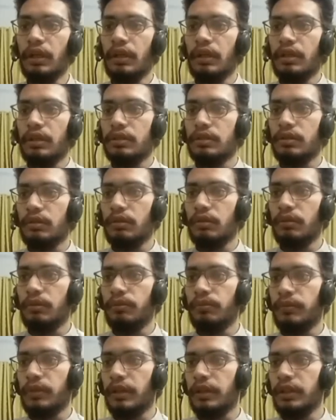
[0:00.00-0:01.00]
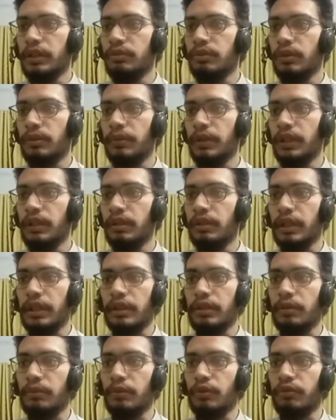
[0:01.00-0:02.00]
So these would be
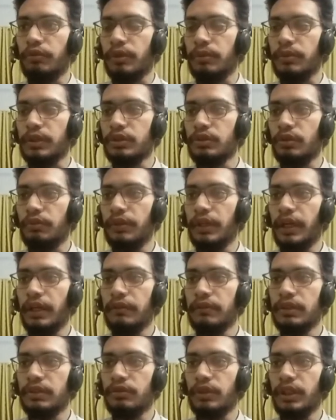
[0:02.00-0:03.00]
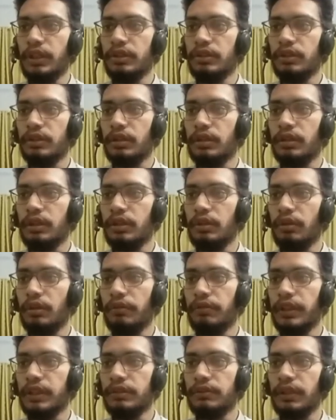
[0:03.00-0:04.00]
like removed from this. So we have this range, and the lower
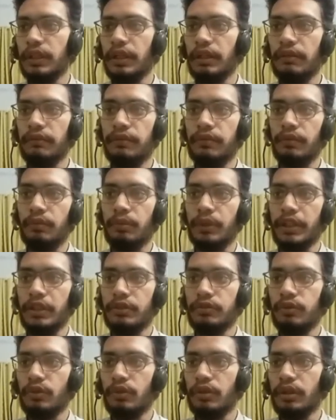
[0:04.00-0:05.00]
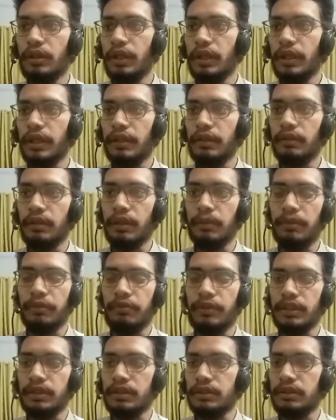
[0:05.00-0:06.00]
fence we have -4 and the upper
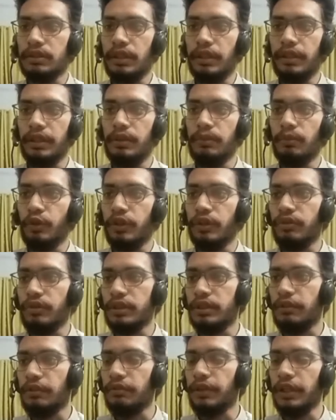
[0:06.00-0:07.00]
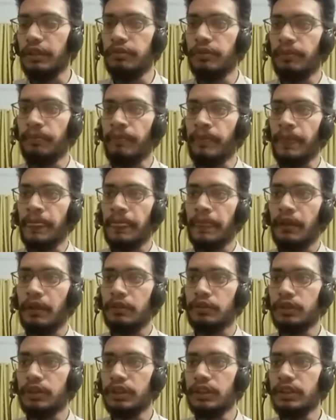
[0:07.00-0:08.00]
fence is 18.375.
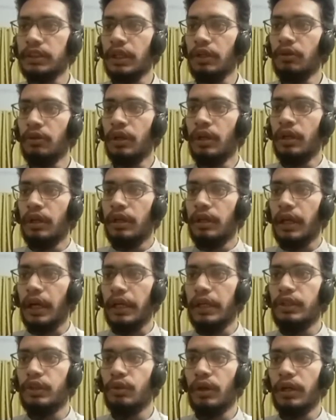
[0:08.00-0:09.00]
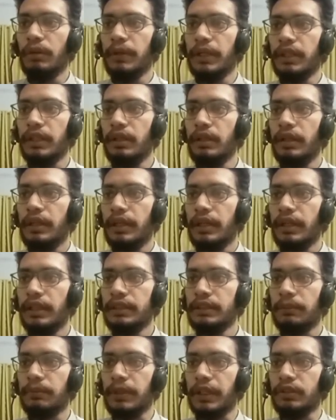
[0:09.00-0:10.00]
So this is how IQR method
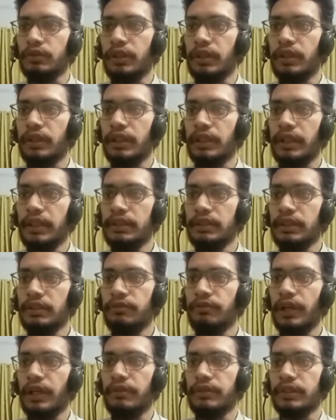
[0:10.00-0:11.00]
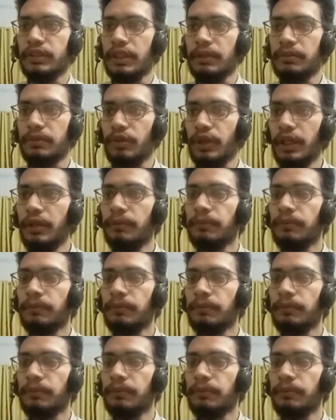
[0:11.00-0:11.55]
is applied. So it contains these 5 steps, right?